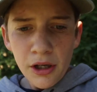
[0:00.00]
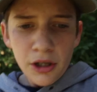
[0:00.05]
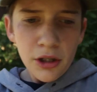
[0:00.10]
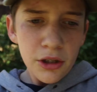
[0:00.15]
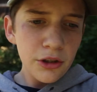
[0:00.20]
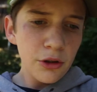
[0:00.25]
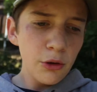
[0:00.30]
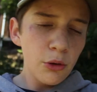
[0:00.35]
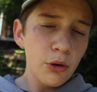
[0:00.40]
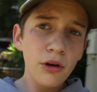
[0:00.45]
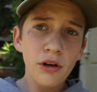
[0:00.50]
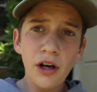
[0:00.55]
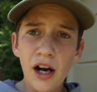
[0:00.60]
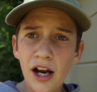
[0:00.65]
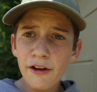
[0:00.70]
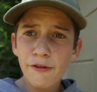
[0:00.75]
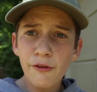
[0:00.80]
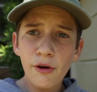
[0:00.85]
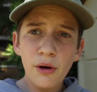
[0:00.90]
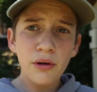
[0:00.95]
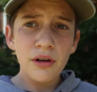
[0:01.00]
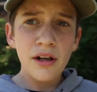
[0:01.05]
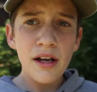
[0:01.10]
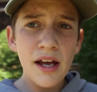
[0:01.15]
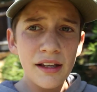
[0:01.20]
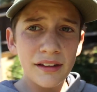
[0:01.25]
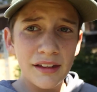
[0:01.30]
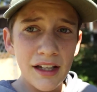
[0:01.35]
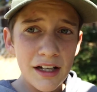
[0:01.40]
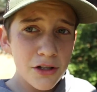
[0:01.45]
your iPhone,
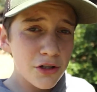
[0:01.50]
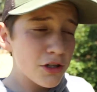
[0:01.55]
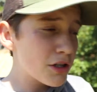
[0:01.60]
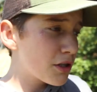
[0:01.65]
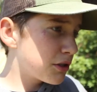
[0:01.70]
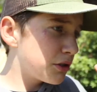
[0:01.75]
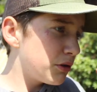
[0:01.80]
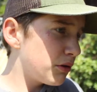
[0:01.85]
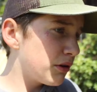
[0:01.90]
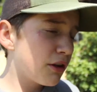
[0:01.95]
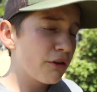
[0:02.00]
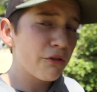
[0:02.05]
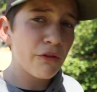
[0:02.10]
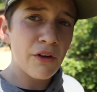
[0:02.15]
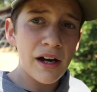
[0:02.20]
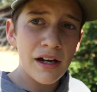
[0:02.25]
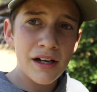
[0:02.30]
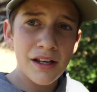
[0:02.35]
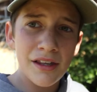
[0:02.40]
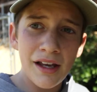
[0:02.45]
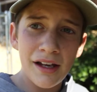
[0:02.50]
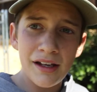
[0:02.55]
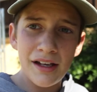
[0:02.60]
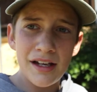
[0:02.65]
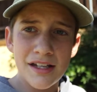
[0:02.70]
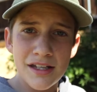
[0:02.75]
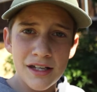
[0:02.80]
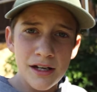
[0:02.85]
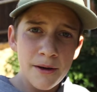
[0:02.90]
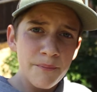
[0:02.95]
and that's just due to the fact that
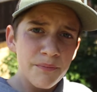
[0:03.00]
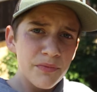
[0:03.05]
it's